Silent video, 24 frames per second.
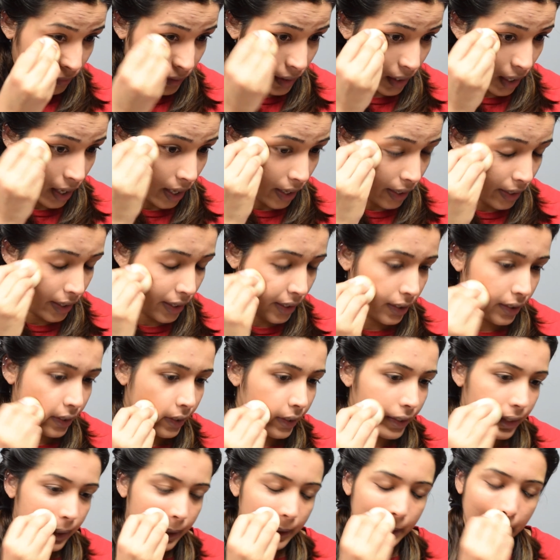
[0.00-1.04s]

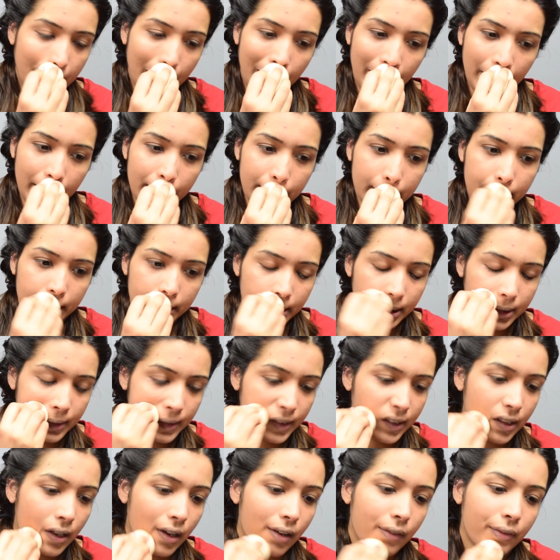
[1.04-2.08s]
I like the
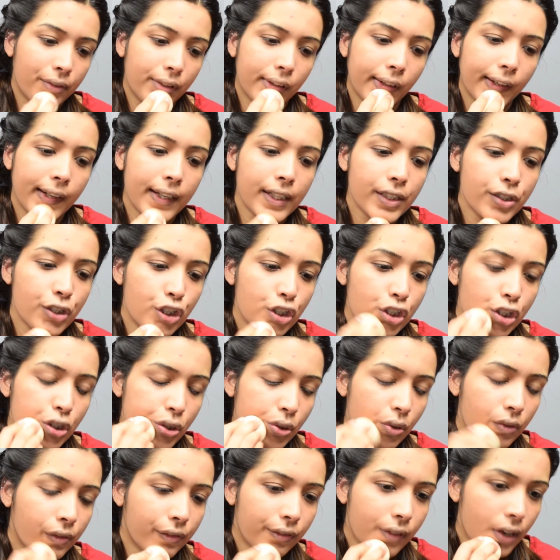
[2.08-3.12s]
coverage
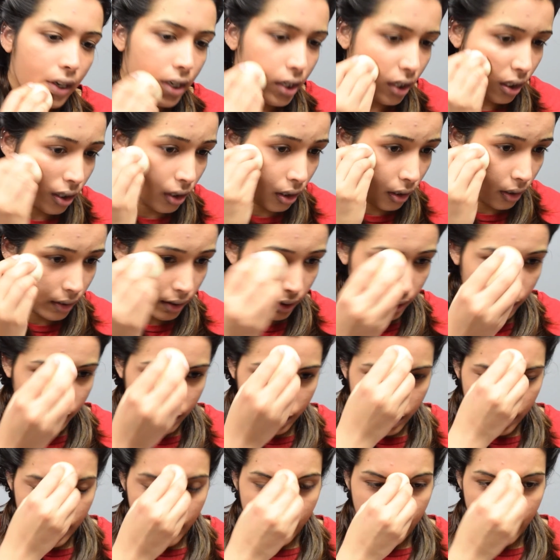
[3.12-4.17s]
so far,
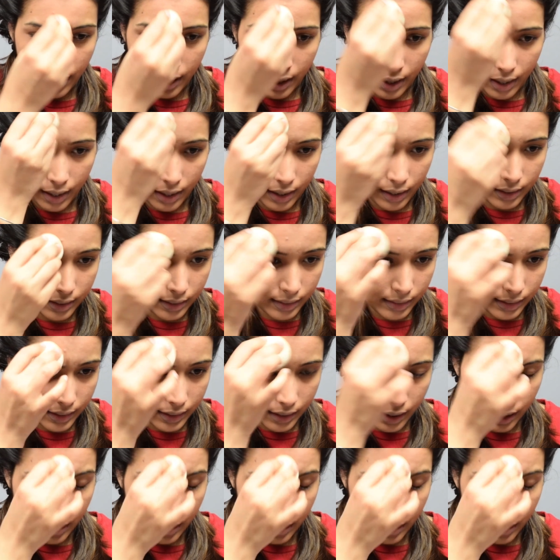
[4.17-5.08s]
and